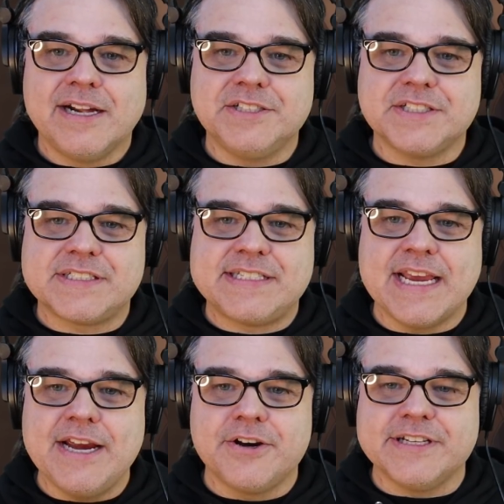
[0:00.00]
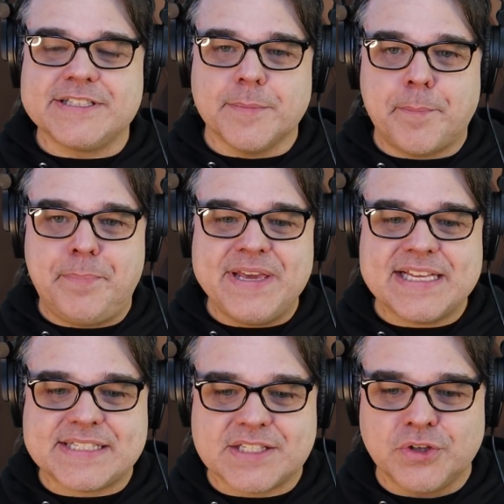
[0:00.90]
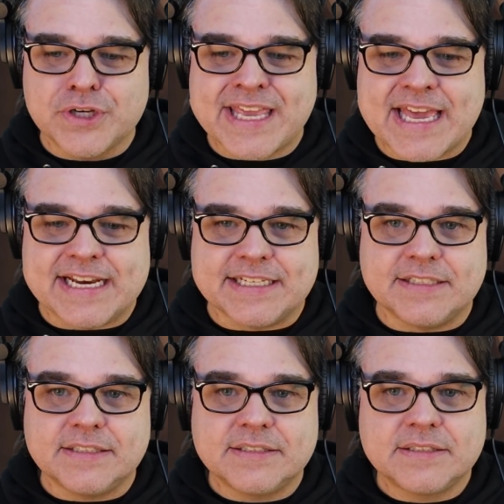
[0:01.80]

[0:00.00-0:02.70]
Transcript: And just tearing it to bits. Look at it.